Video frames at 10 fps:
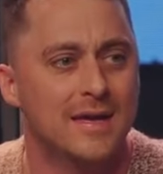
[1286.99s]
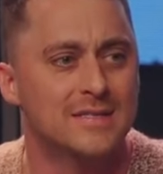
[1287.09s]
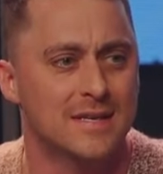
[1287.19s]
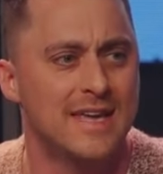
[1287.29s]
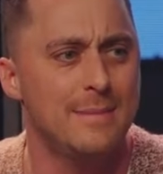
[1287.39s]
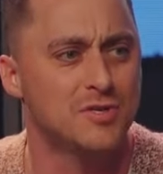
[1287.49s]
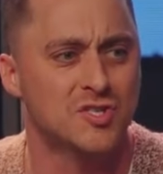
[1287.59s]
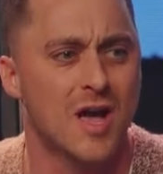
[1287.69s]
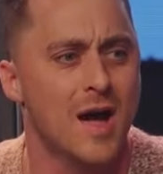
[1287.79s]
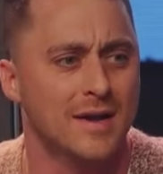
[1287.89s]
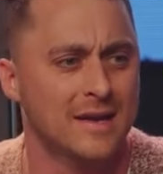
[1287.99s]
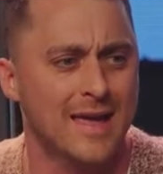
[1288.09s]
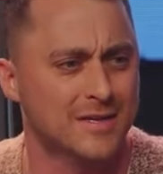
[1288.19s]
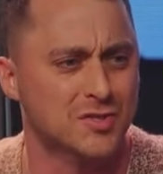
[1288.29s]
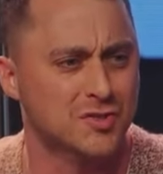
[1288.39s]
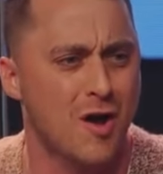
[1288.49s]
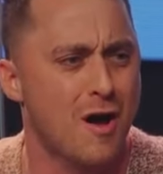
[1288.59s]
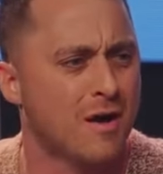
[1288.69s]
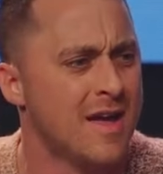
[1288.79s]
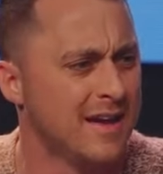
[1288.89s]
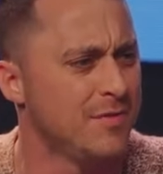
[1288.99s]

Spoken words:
it's to keep shining like a star